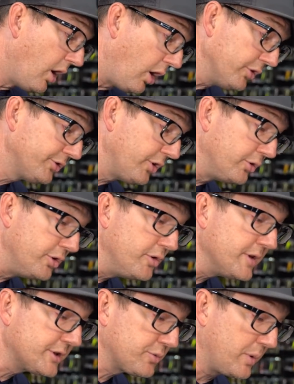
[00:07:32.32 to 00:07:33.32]
Also new
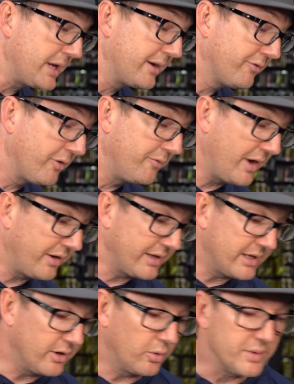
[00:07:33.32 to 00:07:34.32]
this week from Valley
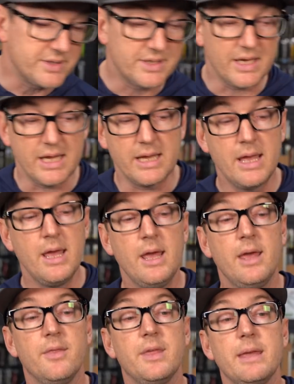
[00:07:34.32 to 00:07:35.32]
Hill, we see
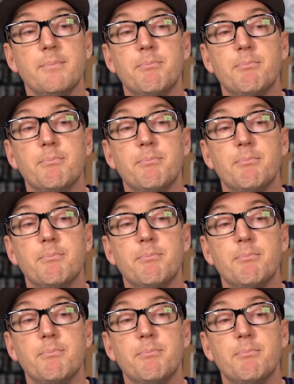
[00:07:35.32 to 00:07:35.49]
the